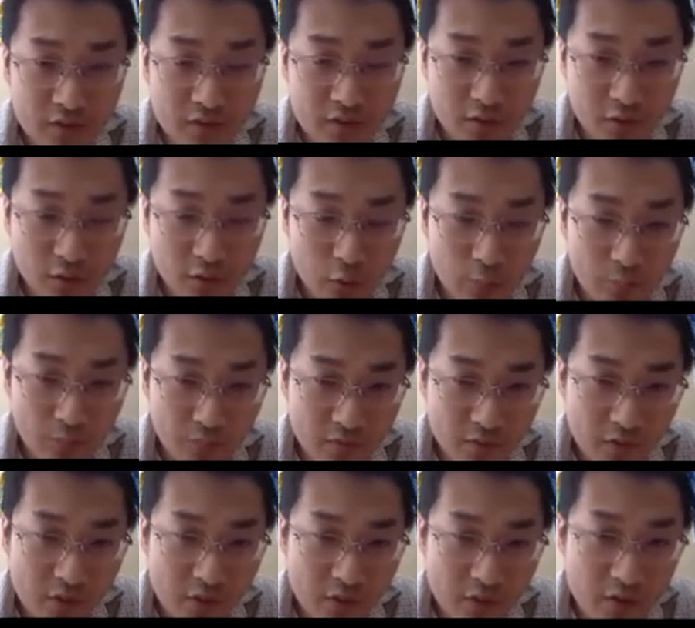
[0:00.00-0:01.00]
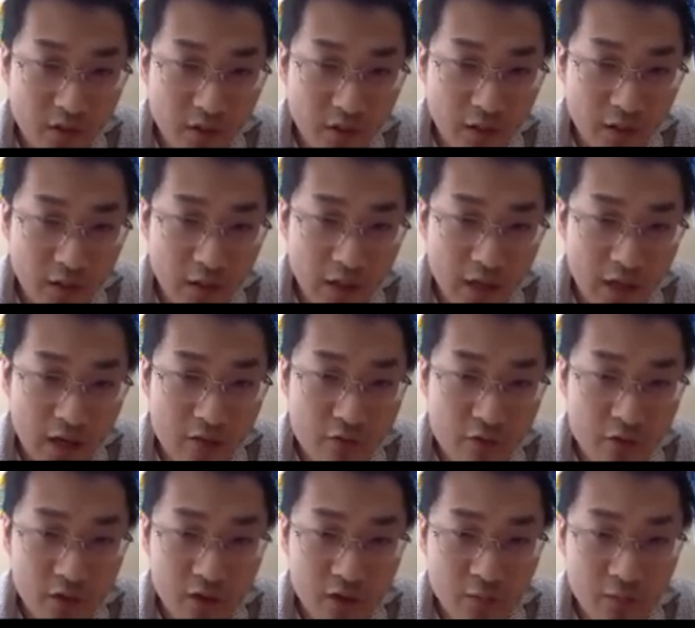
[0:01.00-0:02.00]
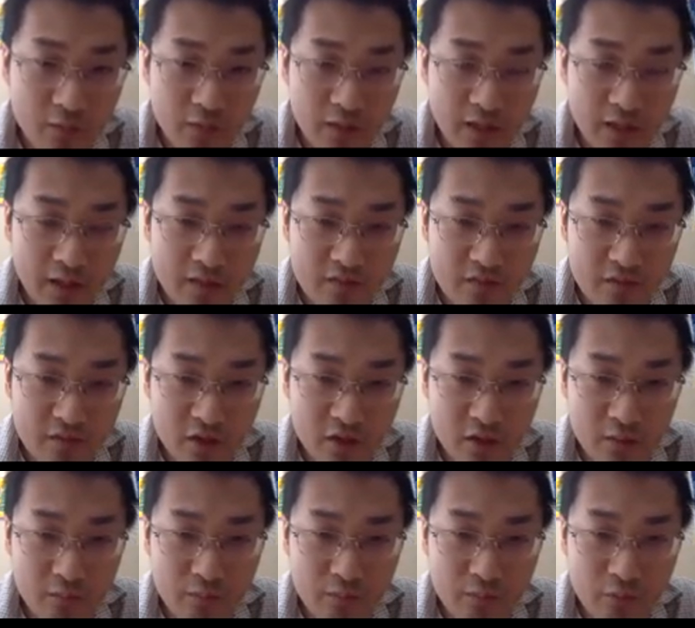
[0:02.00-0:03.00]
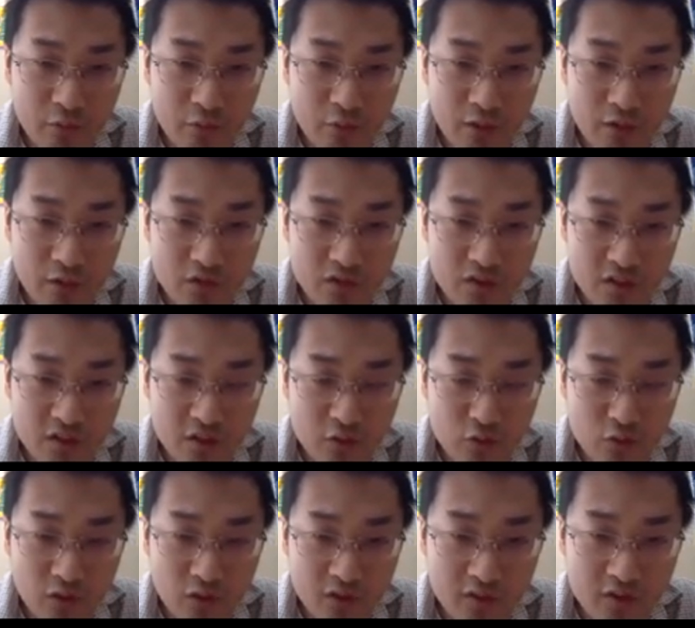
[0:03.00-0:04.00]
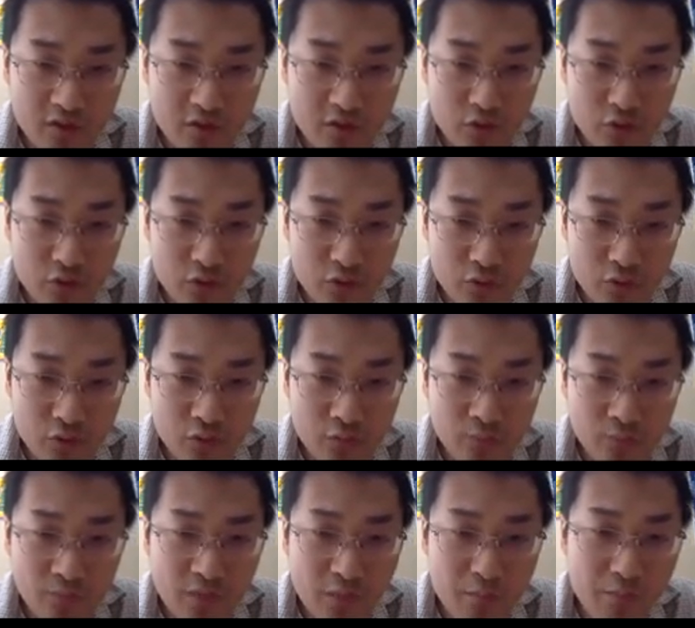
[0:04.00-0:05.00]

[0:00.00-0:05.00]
So I will apply the Baruch inequality to